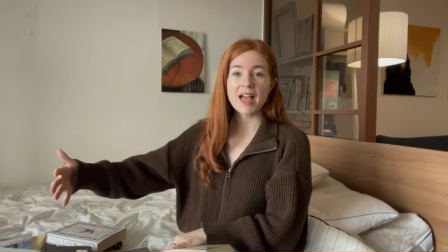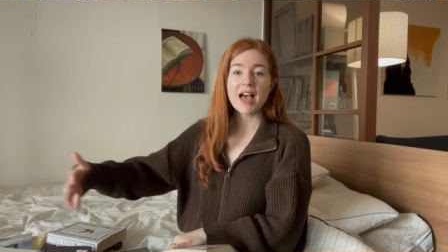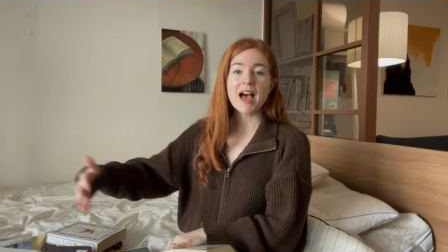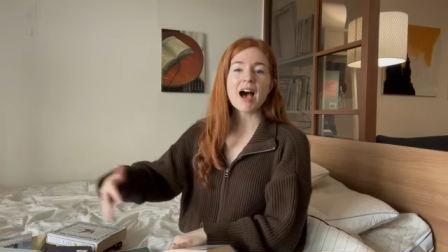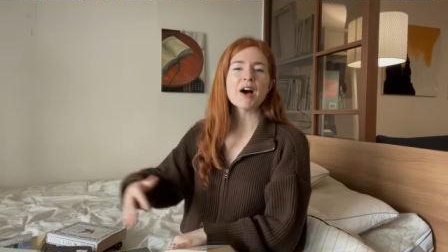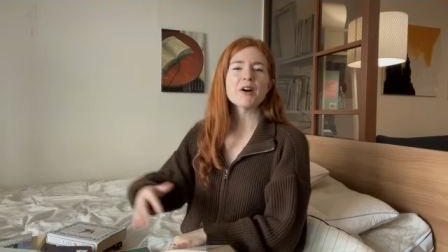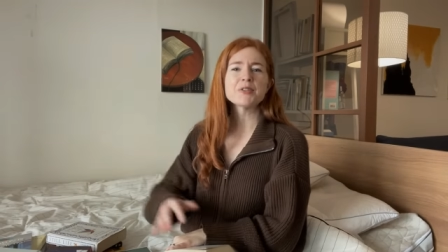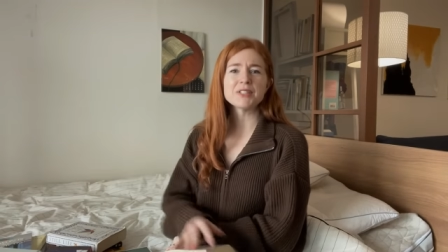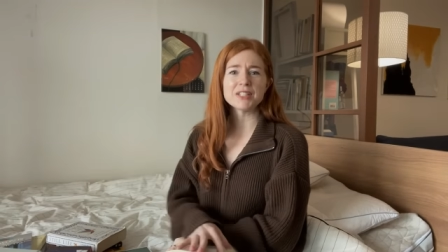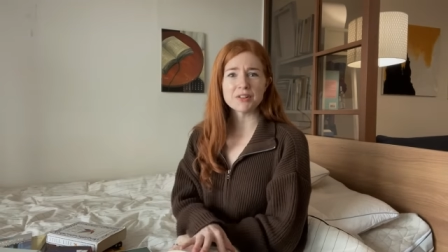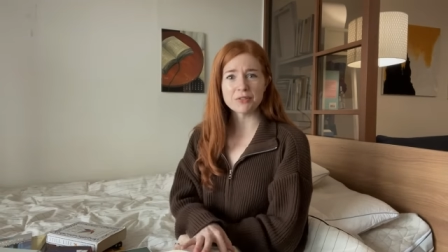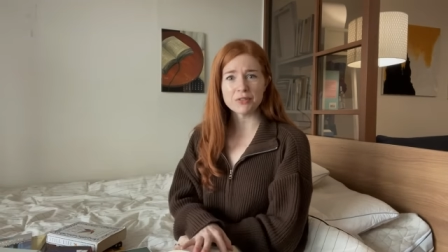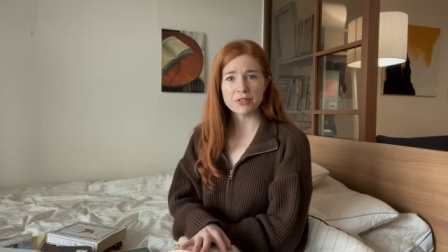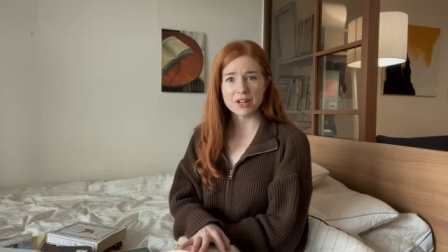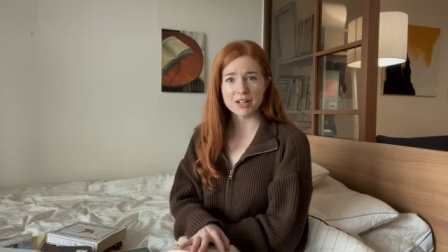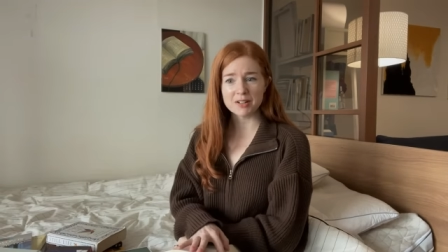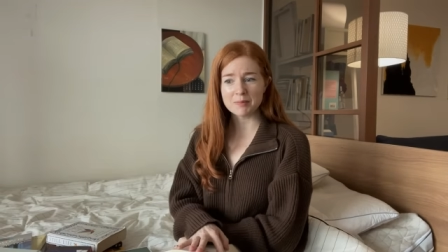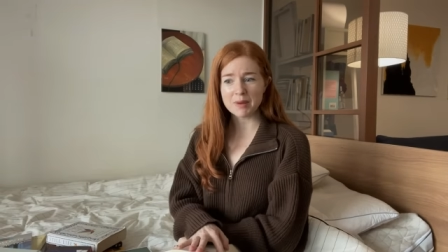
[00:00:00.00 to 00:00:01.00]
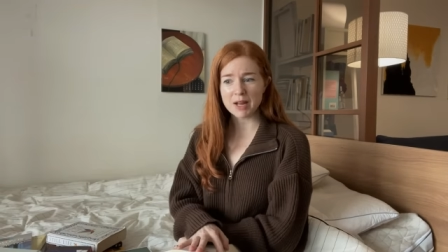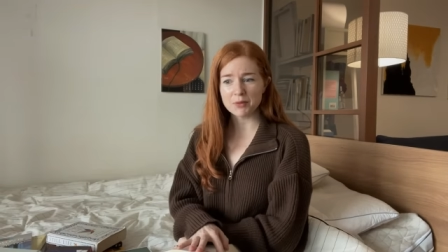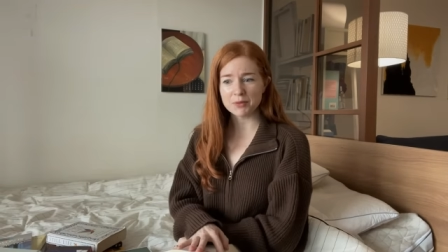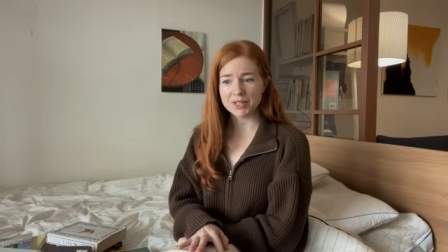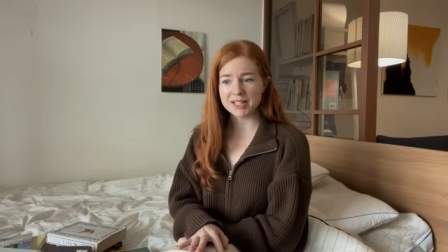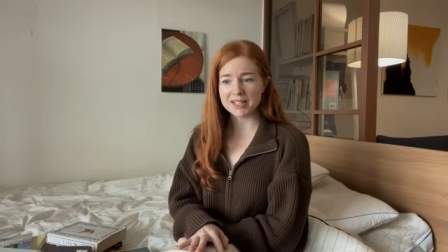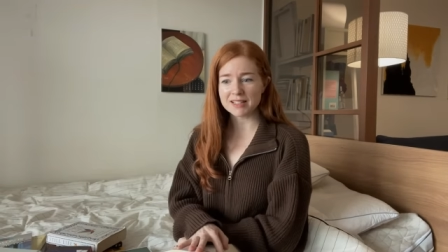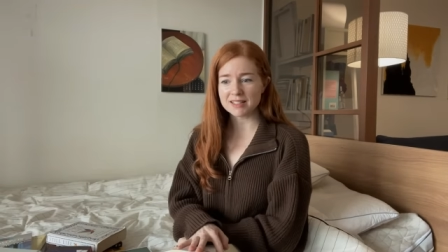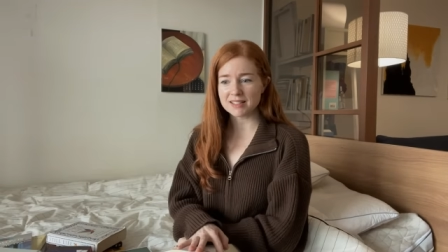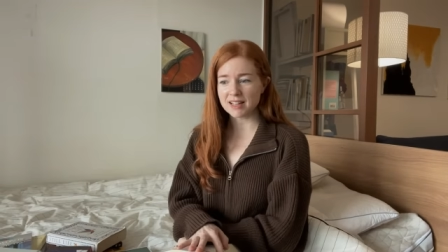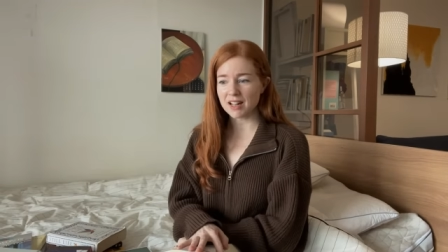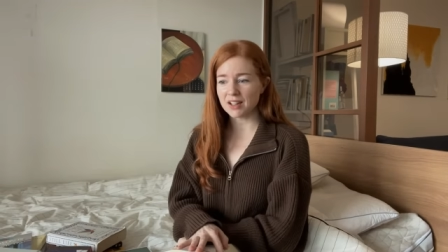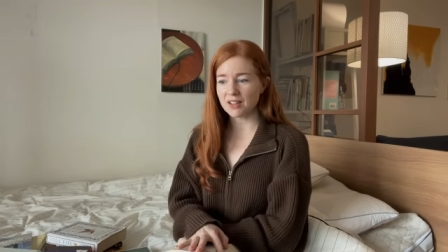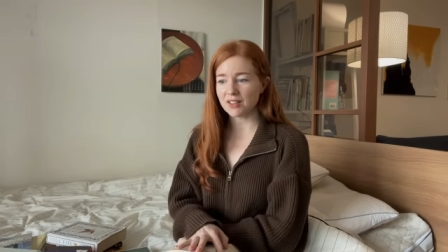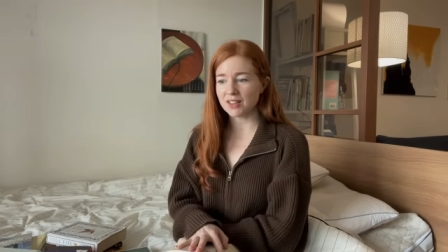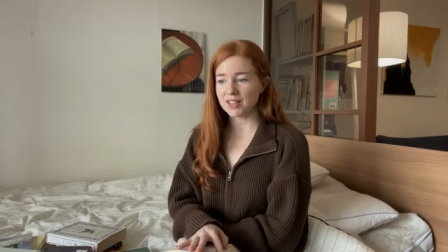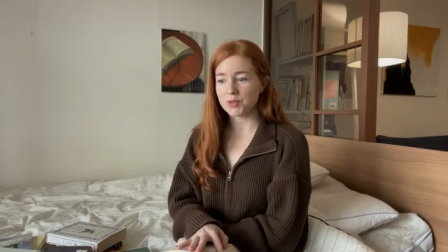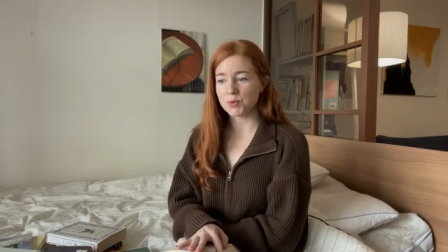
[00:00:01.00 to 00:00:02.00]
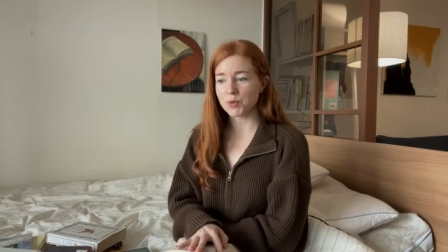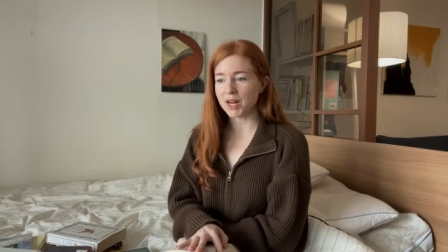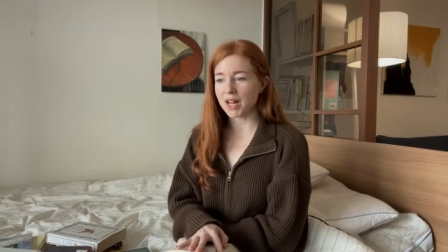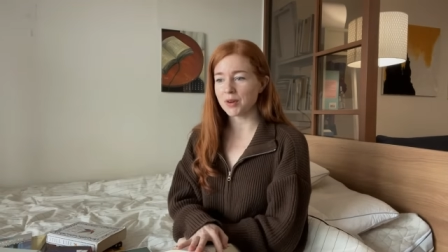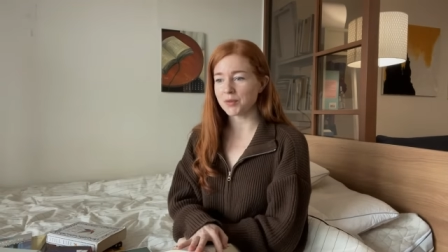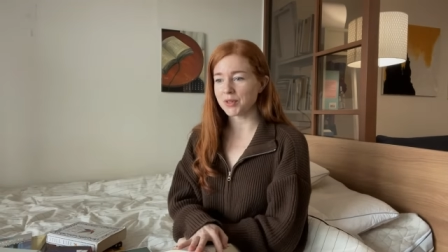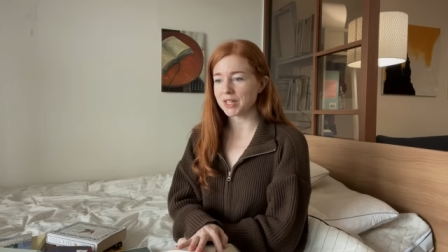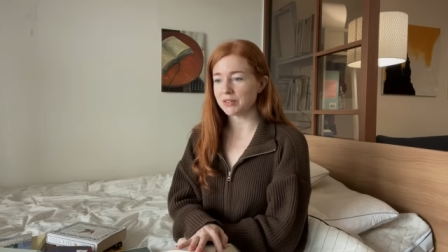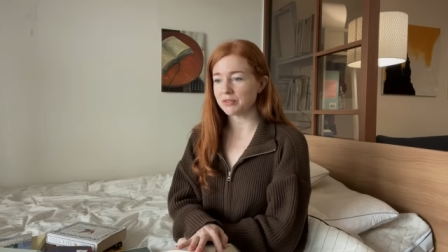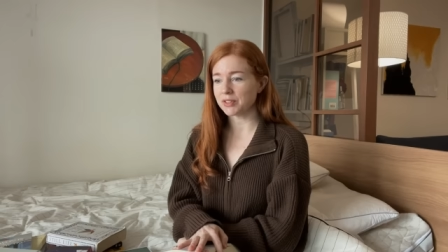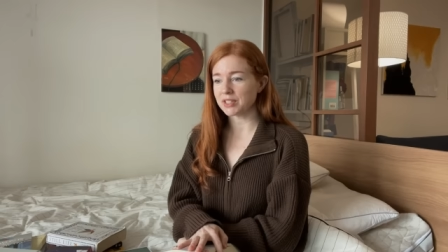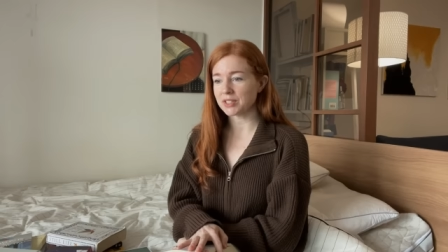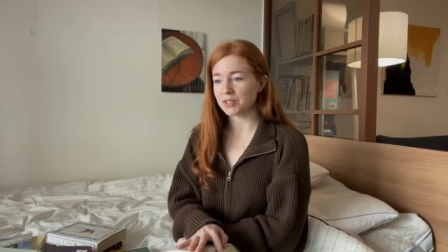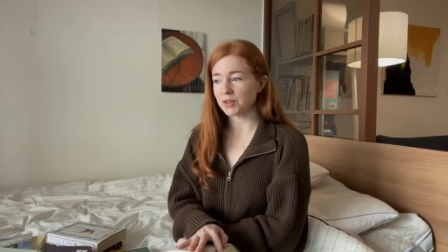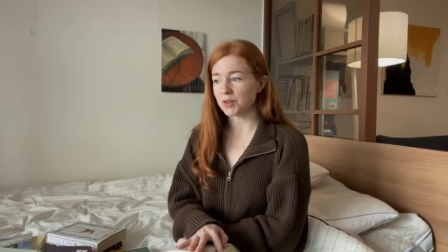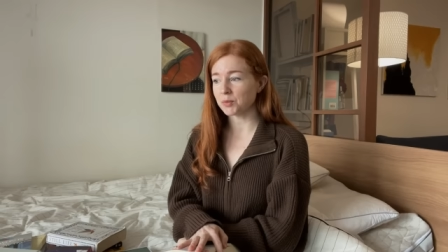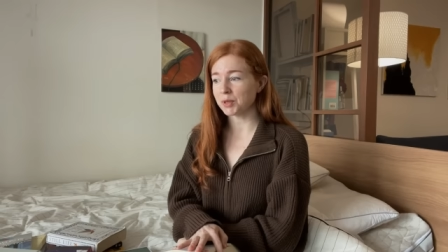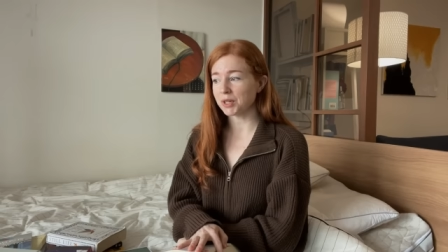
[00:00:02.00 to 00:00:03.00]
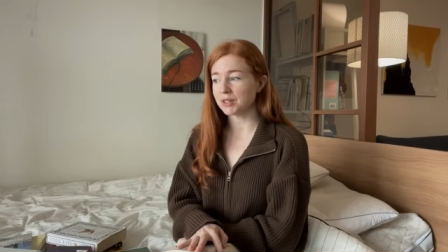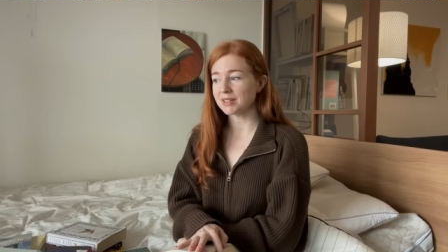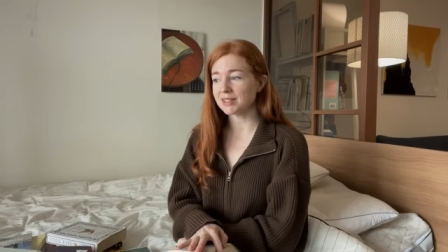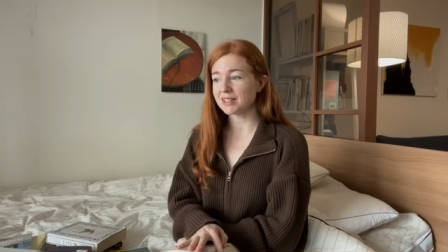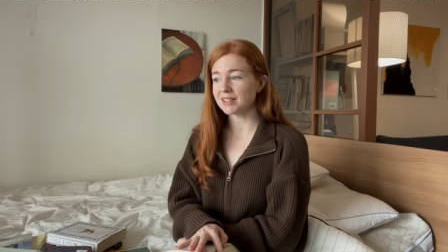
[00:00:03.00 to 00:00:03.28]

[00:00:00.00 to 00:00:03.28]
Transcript: how different my reading style is when I read physical books.